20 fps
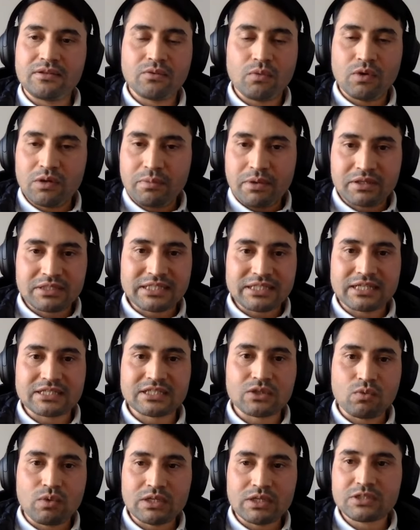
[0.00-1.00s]
The World Bank's
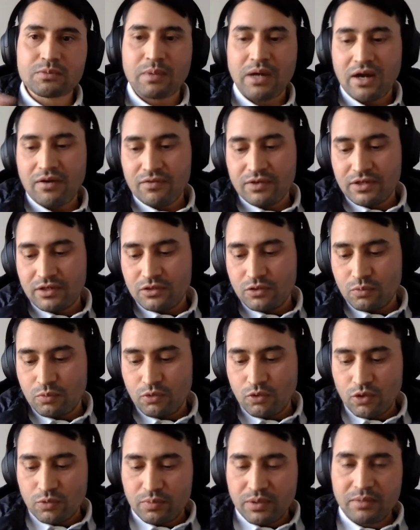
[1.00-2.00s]
asking, what's poverty to
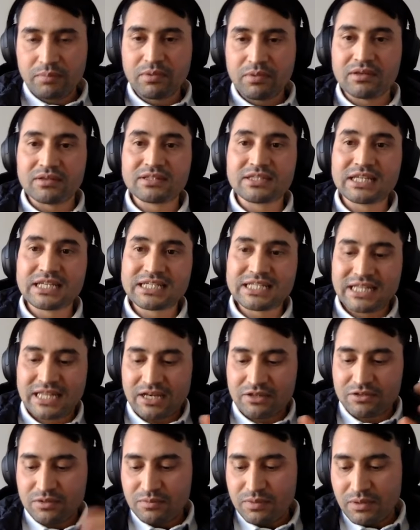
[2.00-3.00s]
poor people,
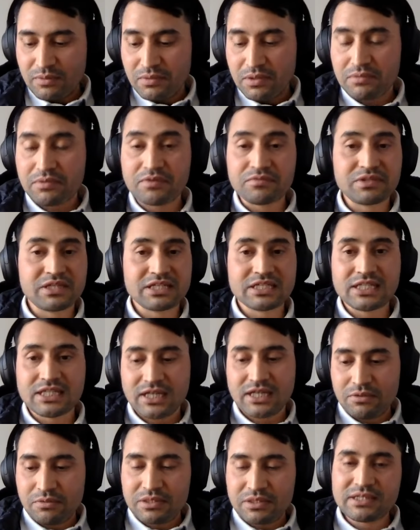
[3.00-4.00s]
60,000 people from 60
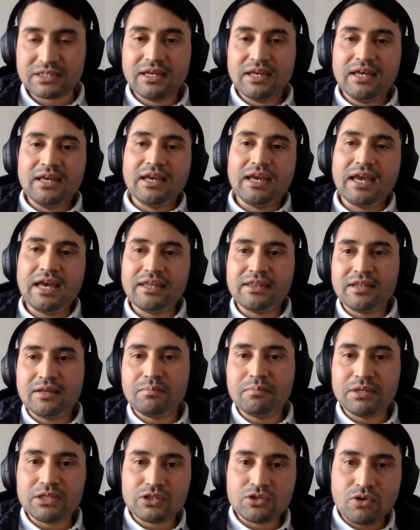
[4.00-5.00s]
countries? And the
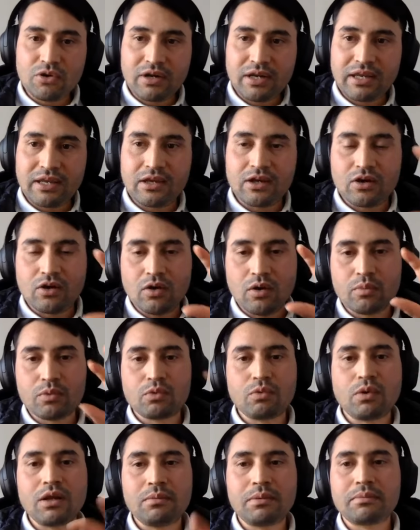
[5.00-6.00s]
majority,
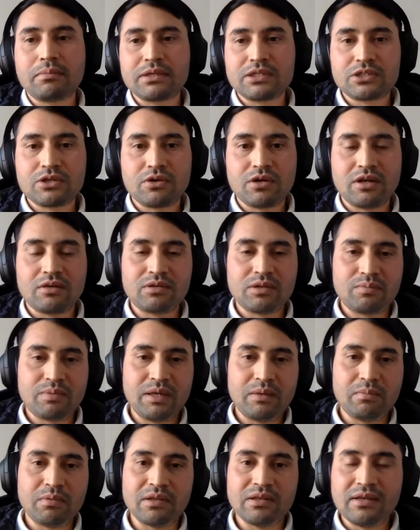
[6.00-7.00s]
overwhelming majority of the
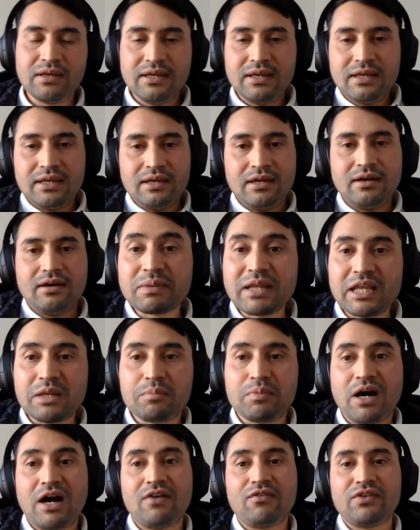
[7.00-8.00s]
people
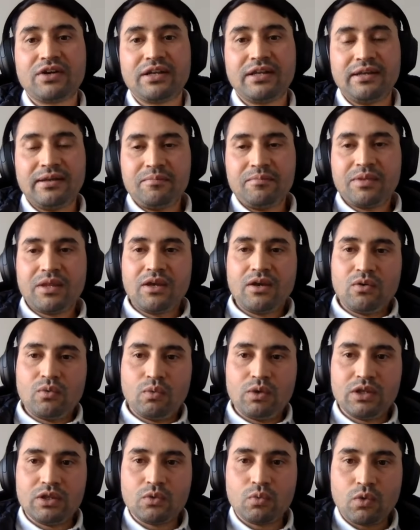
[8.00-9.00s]
explained poverty
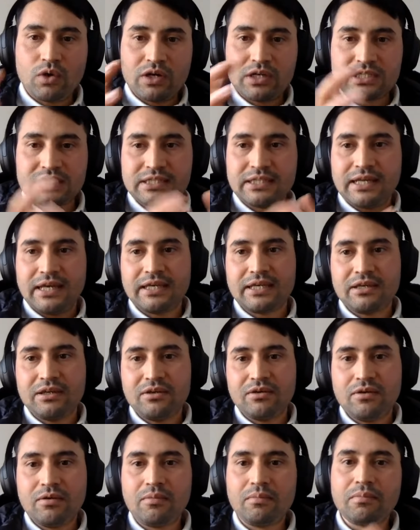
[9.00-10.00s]
with words like, you
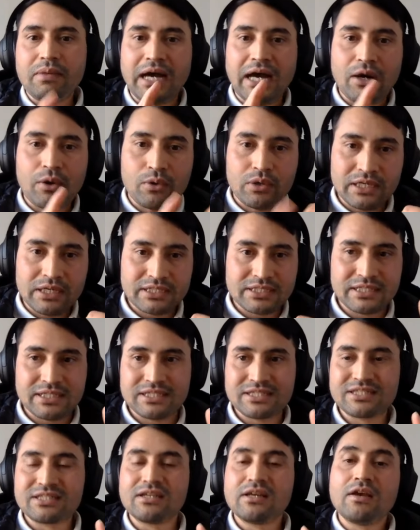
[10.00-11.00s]
know,
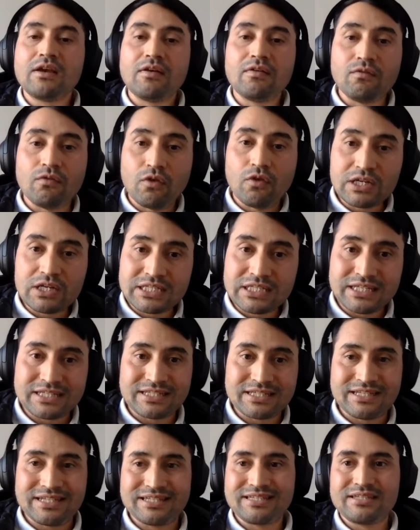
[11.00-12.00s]
powerlessness,
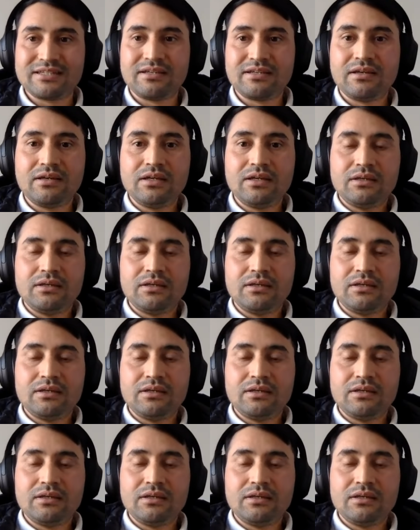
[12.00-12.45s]
voicelessness,